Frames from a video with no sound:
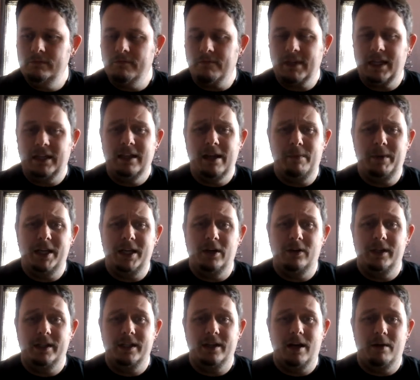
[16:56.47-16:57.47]
Let me know
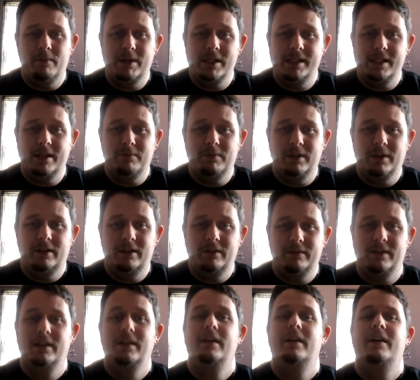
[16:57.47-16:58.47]
in the comments down below
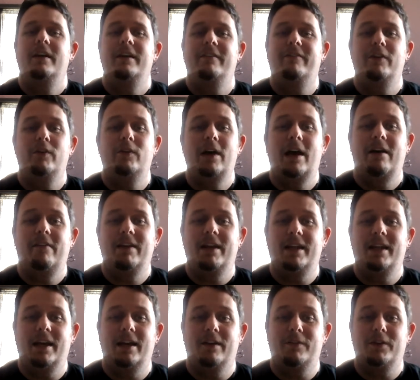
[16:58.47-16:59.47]
if you have
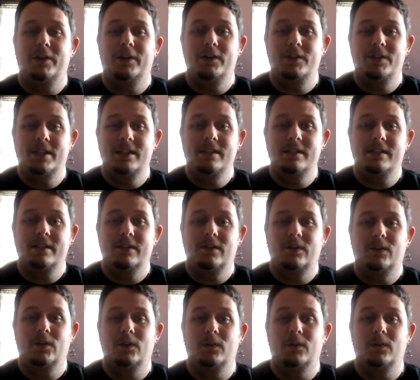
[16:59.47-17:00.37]
any other uses or